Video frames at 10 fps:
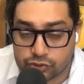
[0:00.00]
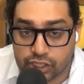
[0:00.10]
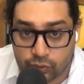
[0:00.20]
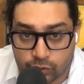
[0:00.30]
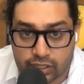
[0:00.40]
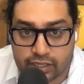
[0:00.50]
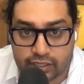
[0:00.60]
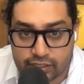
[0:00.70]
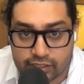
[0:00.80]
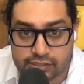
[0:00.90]

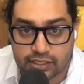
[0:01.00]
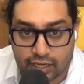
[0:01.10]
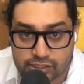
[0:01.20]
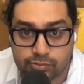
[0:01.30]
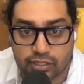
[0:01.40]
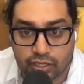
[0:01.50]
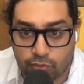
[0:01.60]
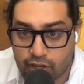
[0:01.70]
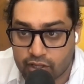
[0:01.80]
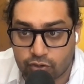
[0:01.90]
genuinely is the transplant
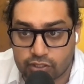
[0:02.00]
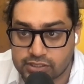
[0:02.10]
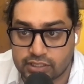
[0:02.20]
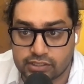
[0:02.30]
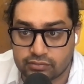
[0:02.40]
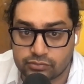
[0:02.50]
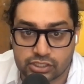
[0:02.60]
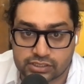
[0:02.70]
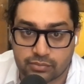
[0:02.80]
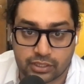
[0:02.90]
required or is it
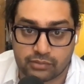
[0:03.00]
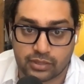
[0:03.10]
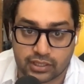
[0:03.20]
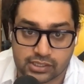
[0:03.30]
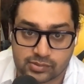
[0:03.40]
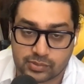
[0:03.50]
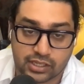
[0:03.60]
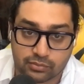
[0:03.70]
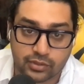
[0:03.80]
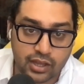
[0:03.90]
just a money making
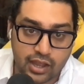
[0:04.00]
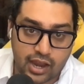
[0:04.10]
scheme